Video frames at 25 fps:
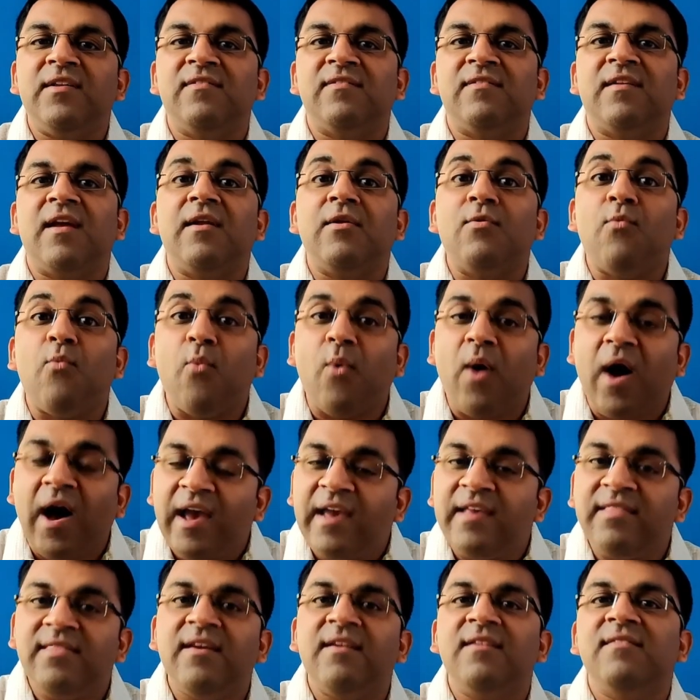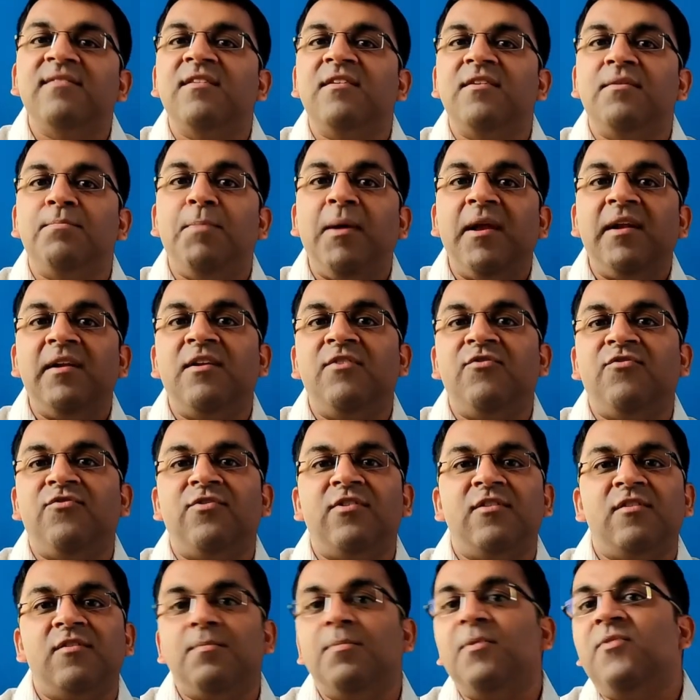understand why there is a big
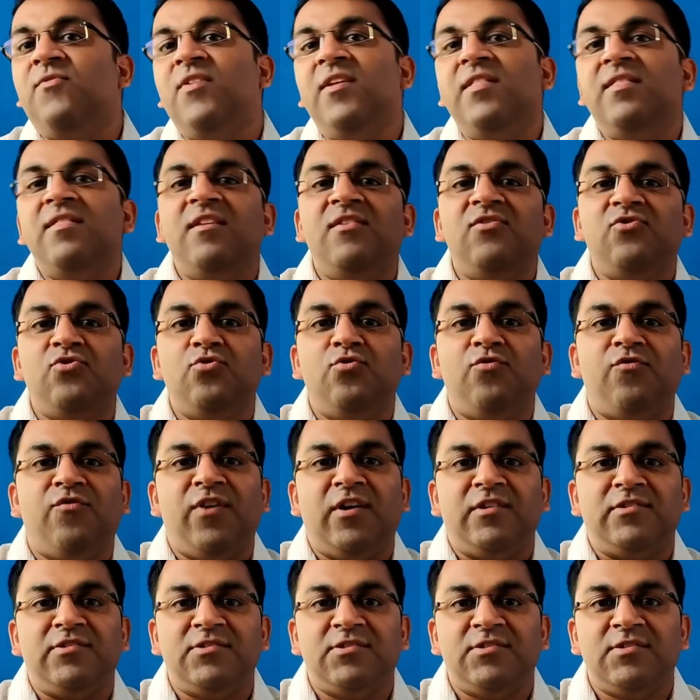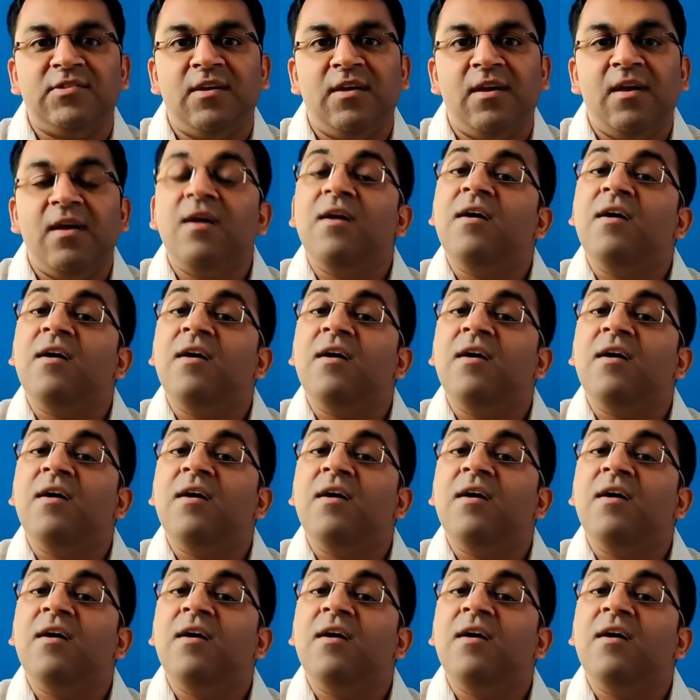difference between these two funds.